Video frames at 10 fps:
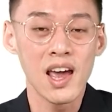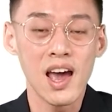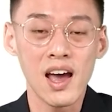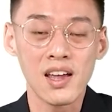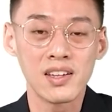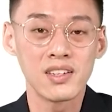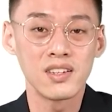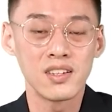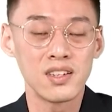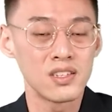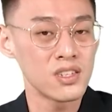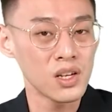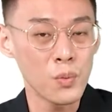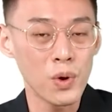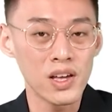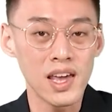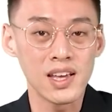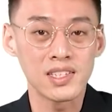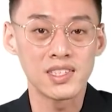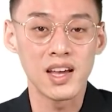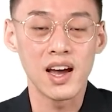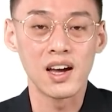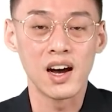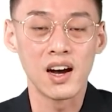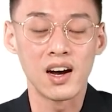And the second one is that